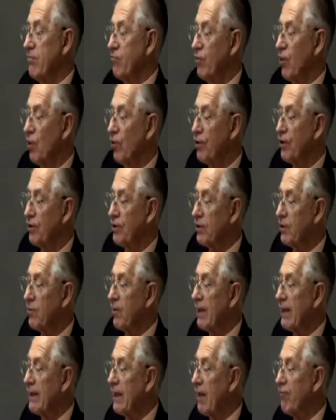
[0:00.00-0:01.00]
If you look at the
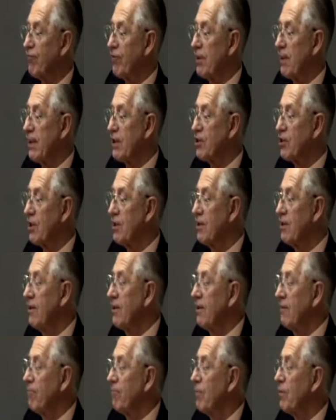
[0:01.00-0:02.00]
Greek definition,
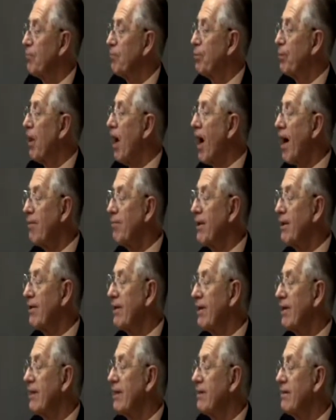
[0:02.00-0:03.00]
the
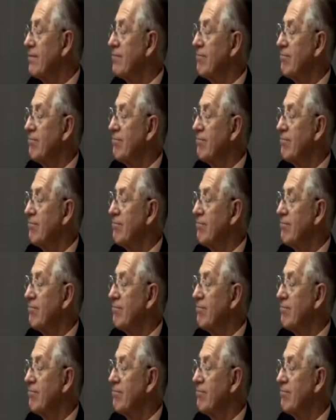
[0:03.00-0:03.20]
primary